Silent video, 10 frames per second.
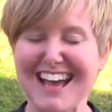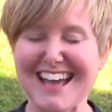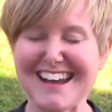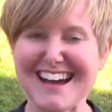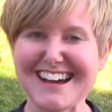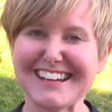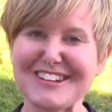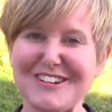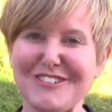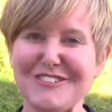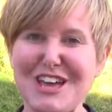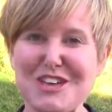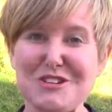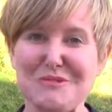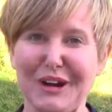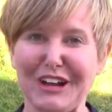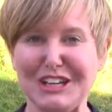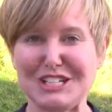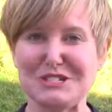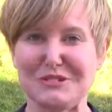and I know that you are going
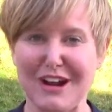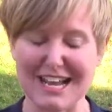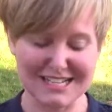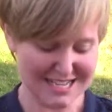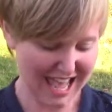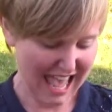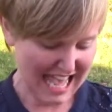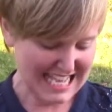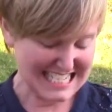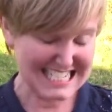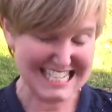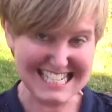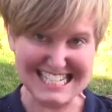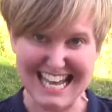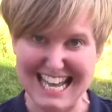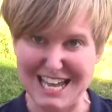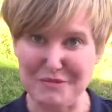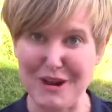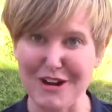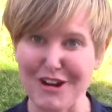to do great. Today
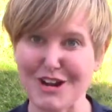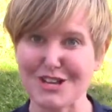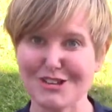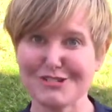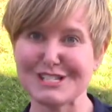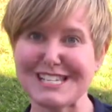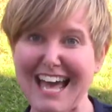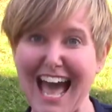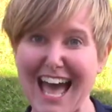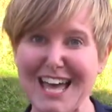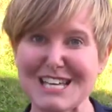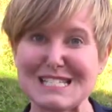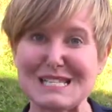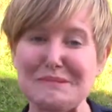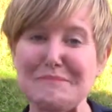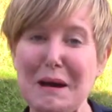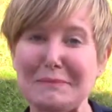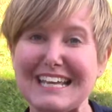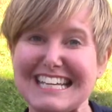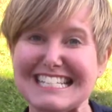we are going to use some
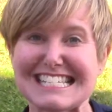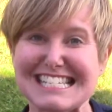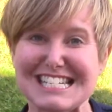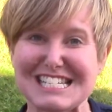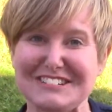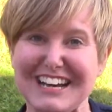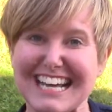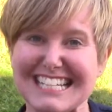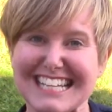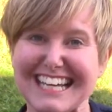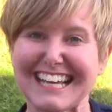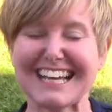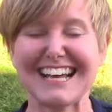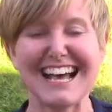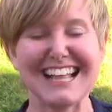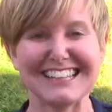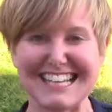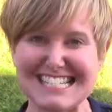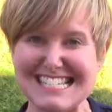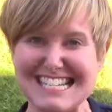pumpkins to do it.
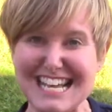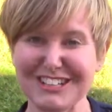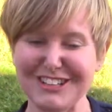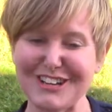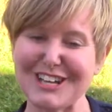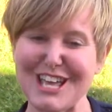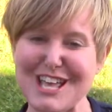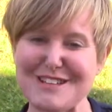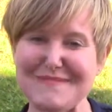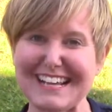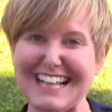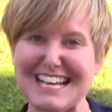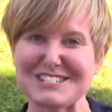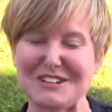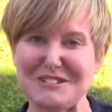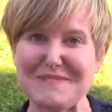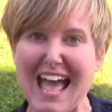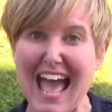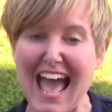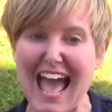Let's take a look in my classroom
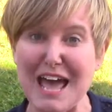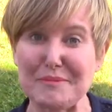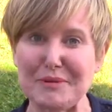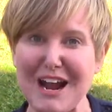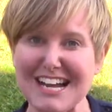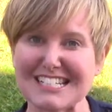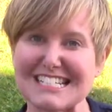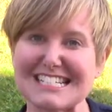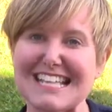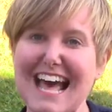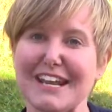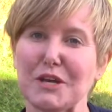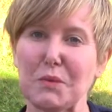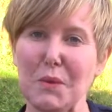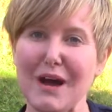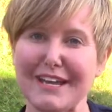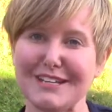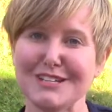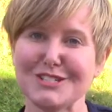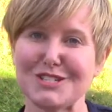and practice adding
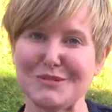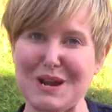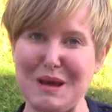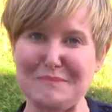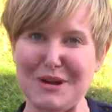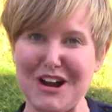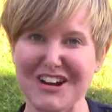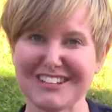one to a number.